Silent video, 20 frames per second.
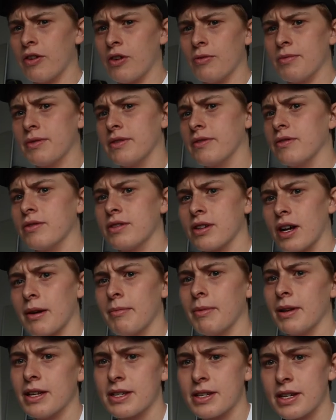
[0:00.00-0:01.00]
films of all
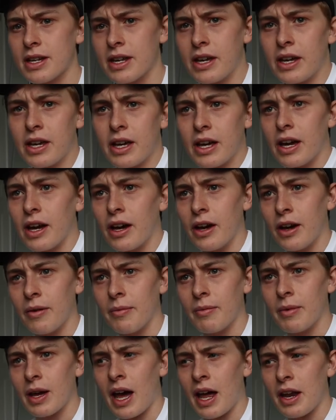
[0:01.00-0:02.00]
time list.
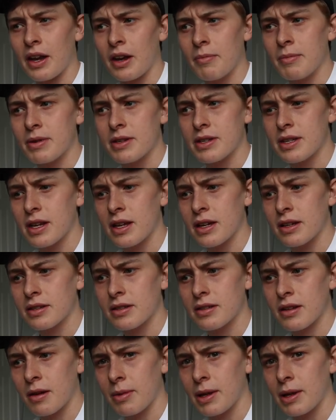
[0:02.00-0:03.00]
At number 6, I